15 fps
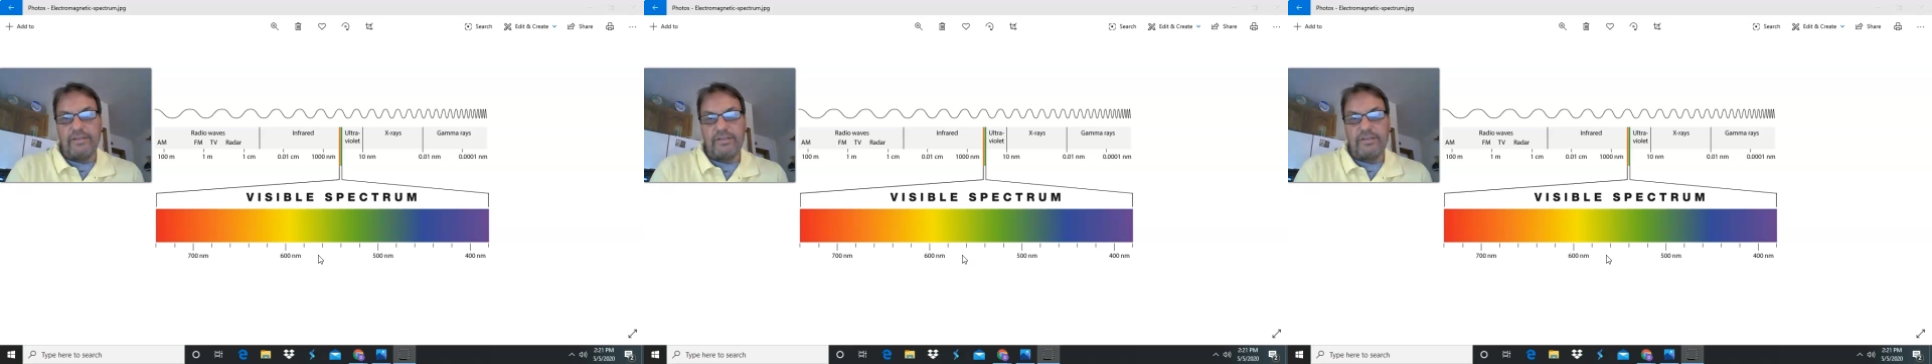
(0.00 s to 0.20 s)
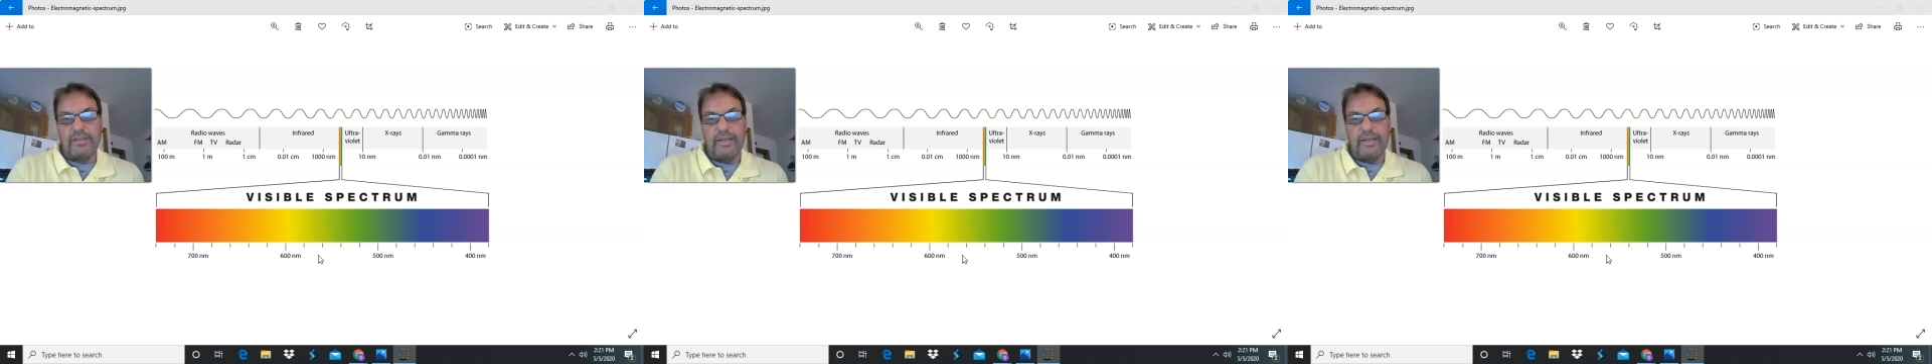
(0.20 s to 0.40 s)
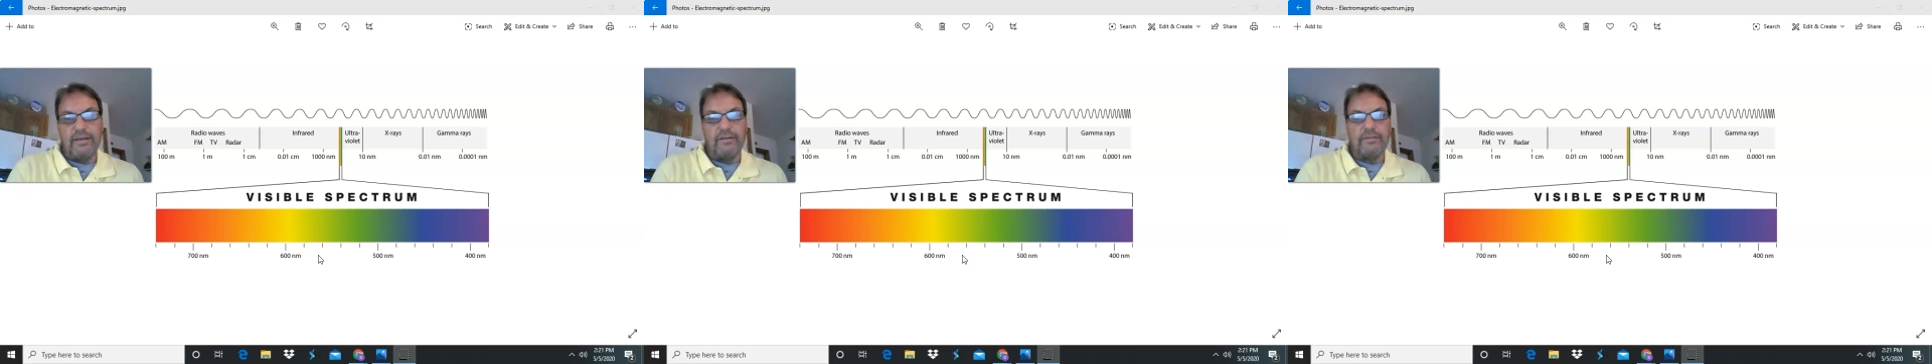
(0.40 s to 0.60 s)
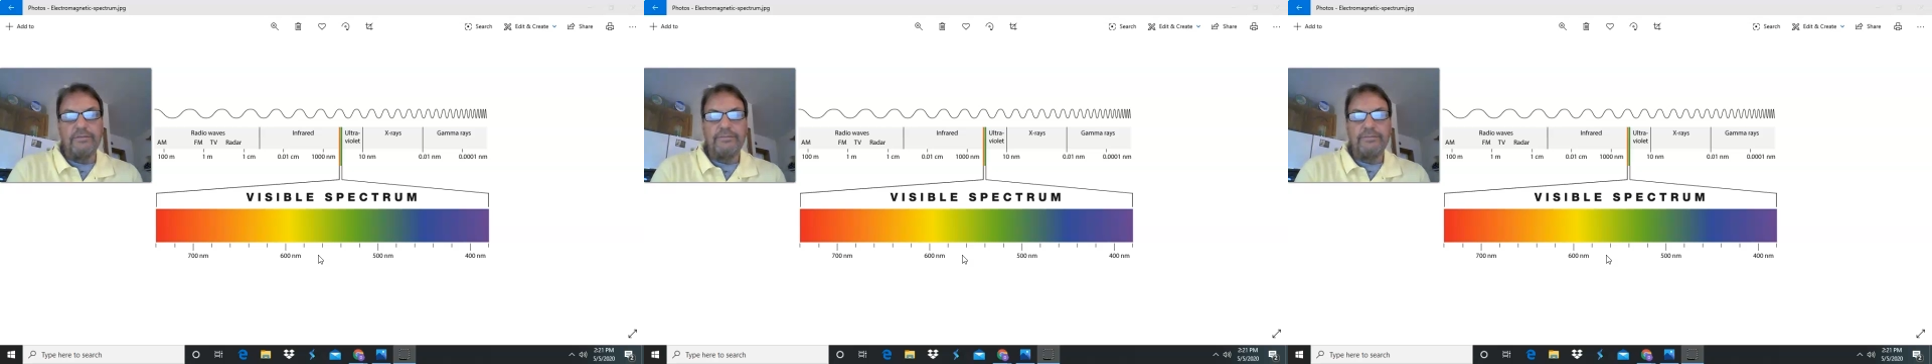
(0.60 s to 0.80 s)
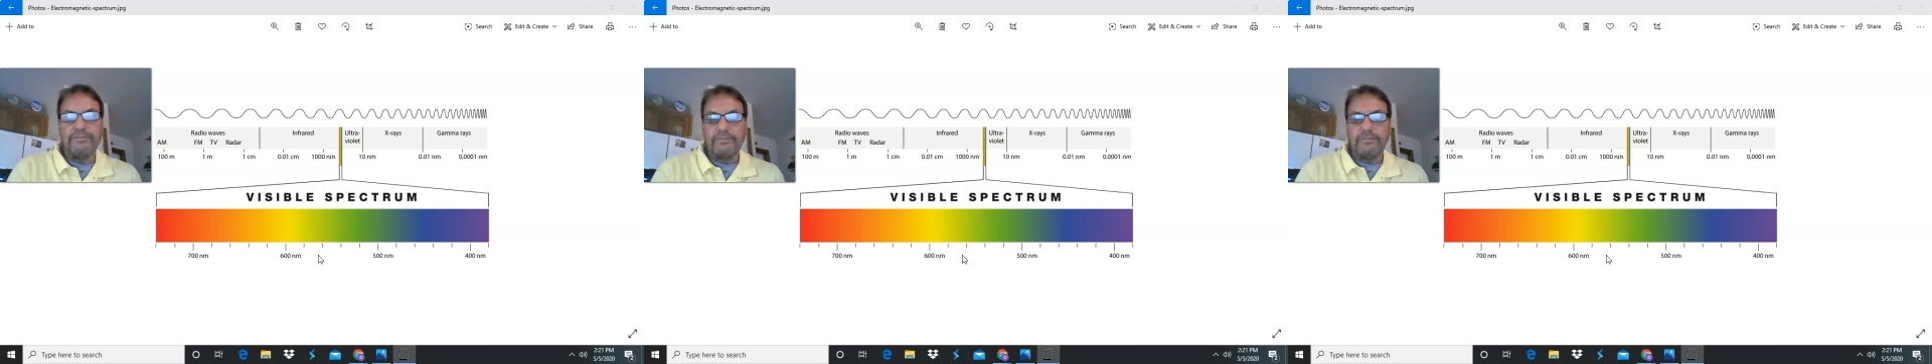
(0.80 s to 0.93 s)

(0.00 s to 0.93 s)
this scale,